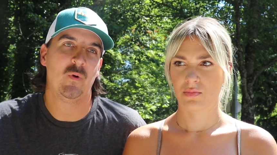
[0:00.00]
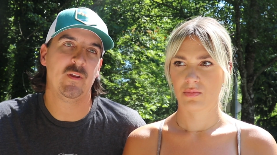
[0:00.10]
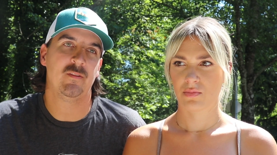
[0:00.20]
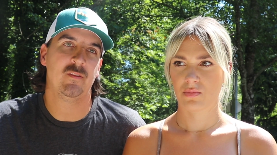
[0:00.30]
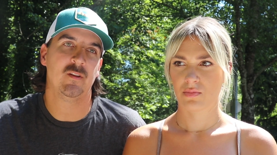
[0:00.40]

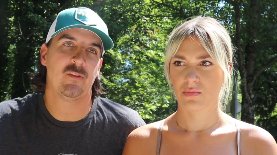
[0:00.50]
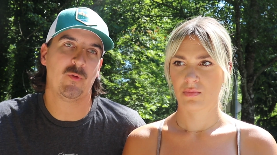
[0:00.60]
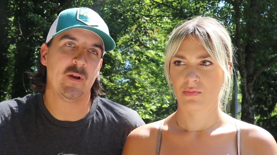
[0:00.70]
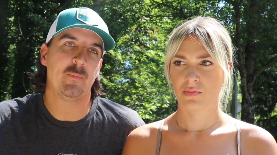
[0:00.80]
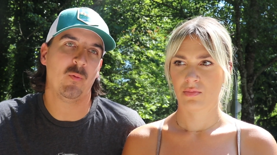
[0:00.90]
Speaker 1: with the
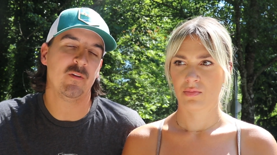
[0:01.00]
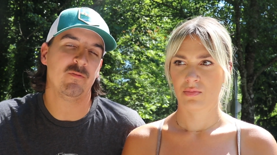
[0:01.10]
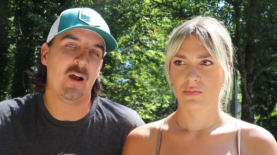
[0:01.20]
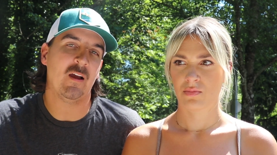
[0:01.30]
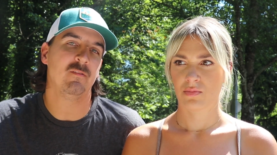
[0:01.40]

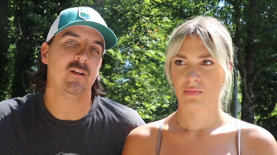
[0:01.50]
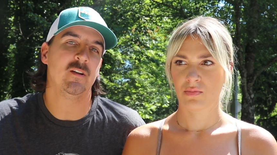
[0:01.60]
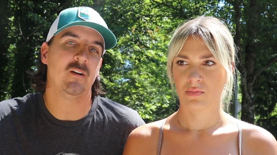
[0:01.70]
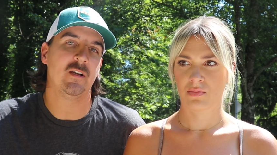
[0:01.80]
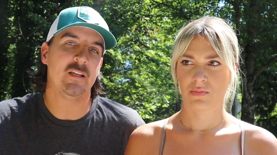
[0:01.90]
3.5
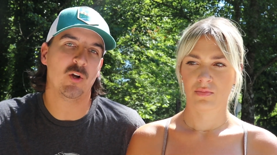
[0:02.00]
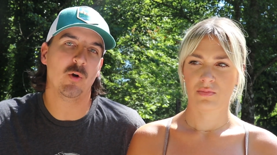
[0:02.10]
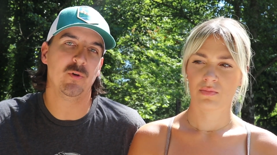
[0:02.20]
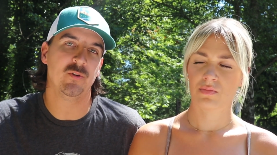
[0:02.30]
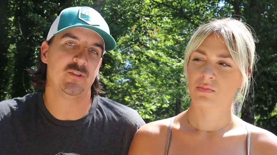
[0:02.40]
liter
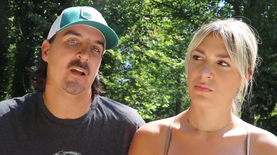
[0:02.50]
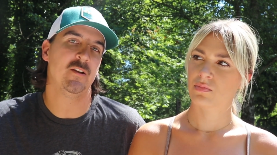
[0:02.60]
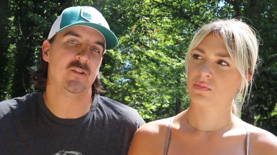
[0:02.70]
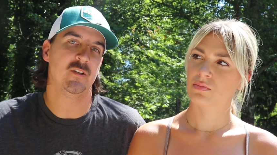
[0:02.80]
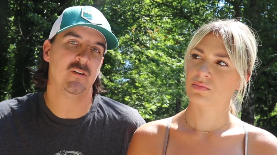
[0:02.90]
EcoBoost
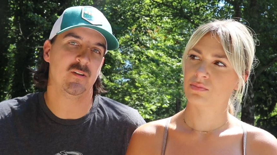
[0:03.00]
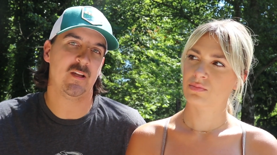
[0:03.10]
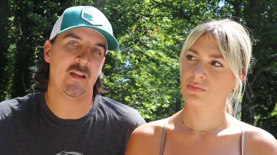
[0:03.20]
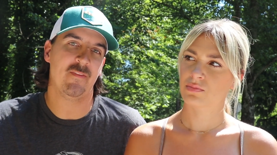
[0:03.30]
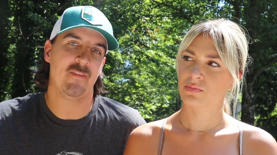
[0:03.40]
engine
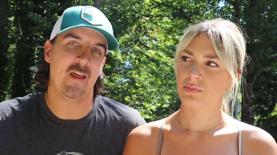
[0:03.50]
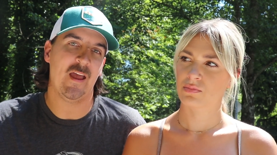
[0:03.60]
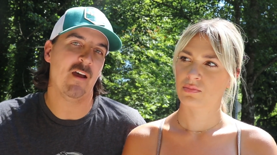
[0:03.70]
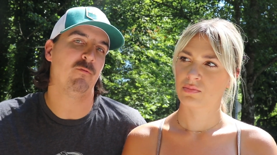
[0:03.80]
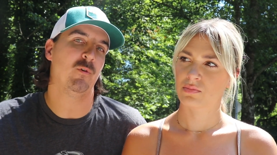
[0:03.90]
in
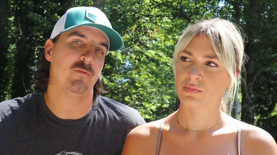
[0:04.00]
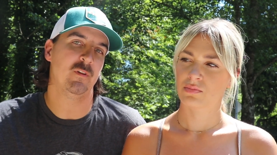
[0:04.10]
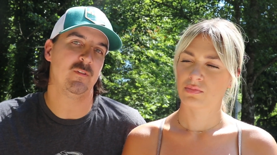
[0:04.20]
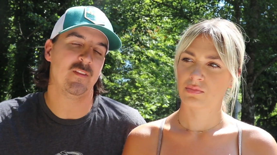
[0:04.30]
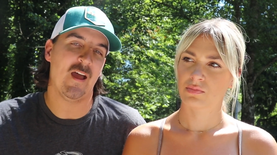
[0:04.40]
the
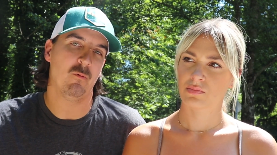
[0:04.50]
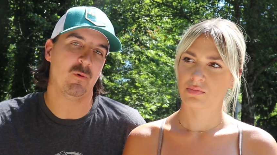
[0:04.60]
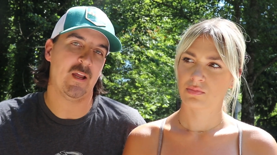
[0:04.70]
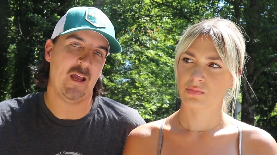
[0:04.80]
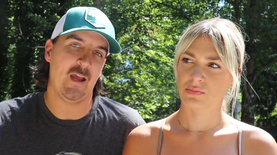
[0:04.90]
F-150 that
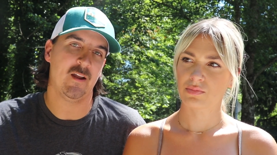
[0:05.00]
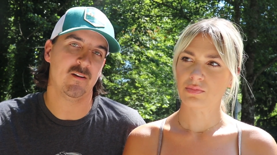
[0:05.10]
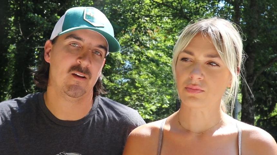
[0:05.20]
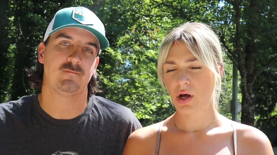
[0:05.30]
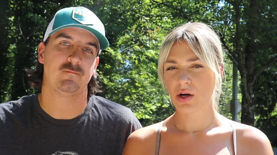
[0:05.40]
we
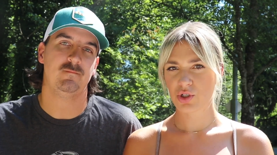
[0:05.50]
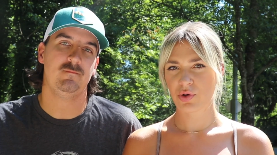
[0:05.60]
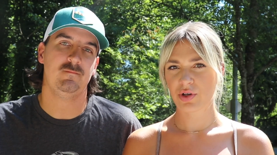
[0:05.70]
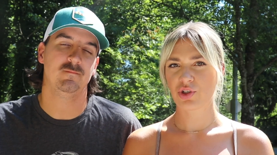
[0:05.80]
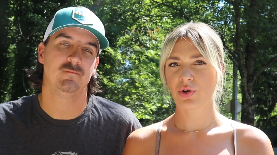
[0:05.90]
had.
Speaker 2: Long
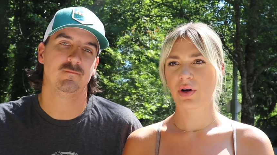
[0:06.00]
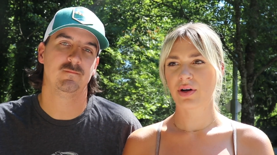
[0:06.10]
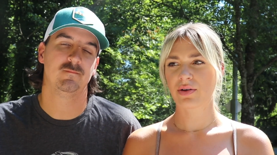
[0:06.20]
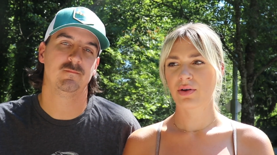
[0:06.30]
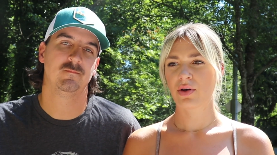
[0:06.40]
story
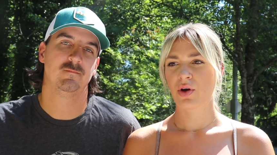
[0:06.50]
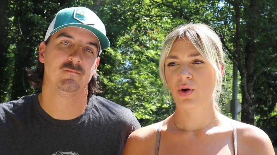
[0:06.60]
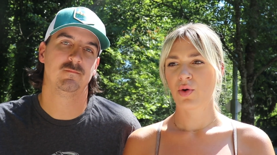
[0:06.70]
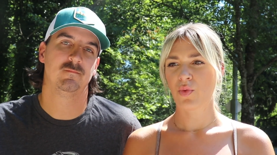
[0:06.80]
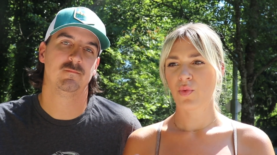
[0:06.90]
short,
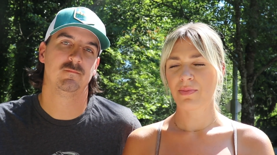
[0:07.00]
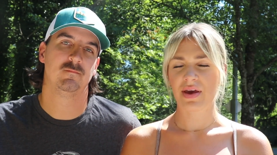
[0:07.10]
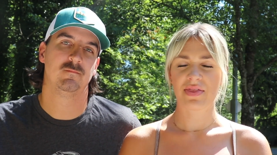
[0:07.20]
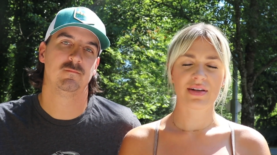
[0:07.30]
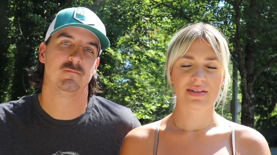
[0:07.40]
we
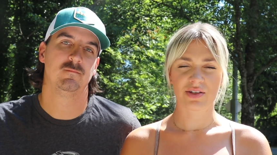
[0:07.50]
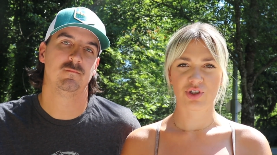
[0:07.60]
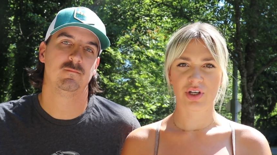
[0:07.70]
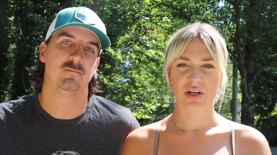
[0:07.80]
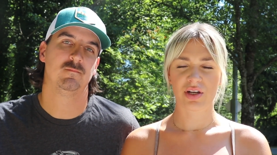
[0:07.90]
made the
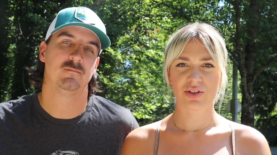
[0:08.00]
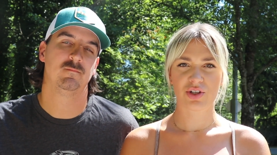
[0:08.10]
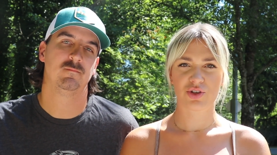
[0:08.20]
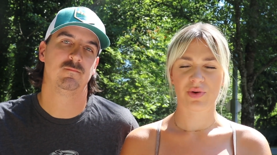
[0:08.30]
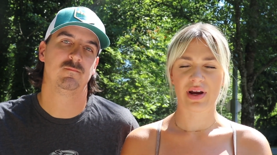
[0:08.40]
decision
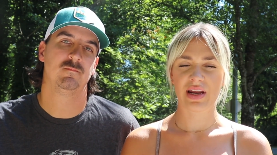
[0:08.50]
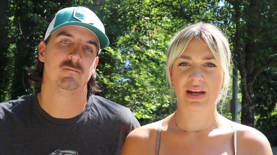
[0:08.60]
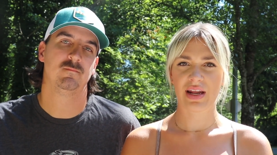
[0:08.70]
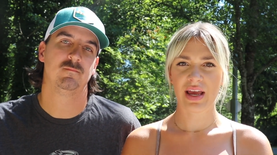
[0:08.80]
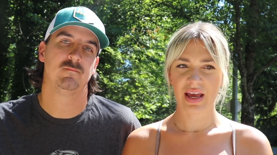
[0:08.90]
to trade
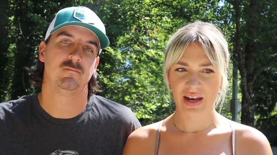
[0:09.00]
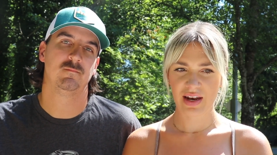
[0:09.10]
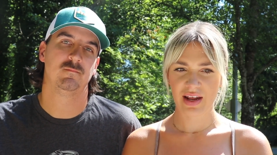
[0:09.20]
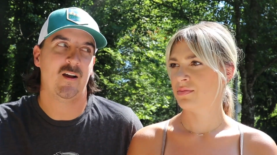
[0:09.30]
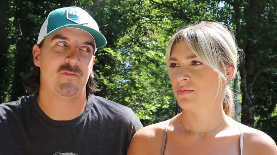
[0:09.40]
it
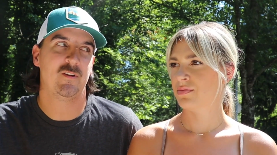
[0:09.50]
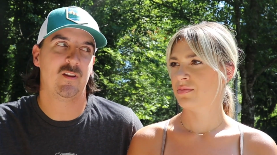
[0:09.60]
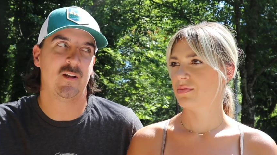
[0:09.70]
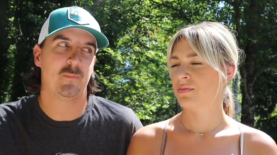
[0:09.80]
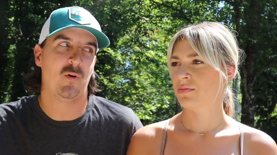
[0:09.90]
in.
Speaker 1: I
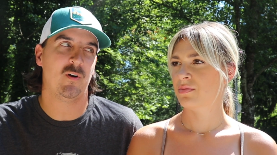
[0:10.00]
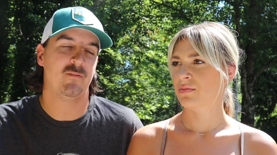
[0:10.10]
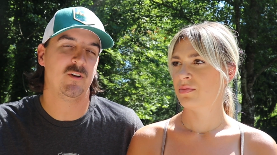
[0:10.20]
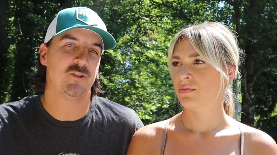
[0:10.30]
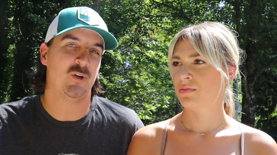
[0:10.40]
feel like part
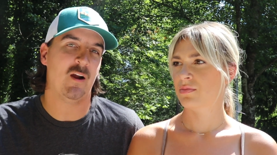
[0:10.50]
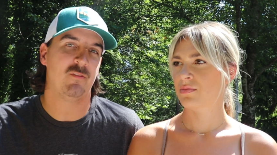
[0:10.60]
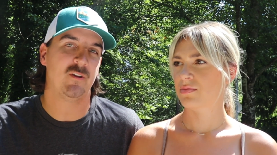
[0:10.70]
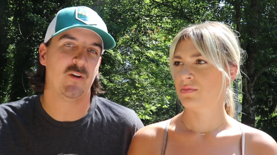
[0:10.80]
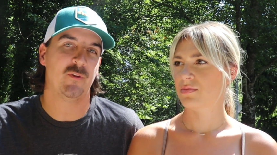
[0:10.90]
of us
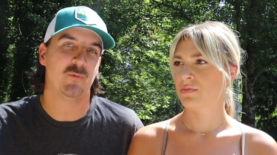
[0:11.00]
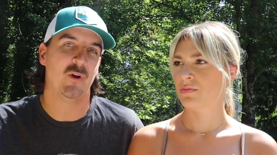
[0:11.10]
traveling on the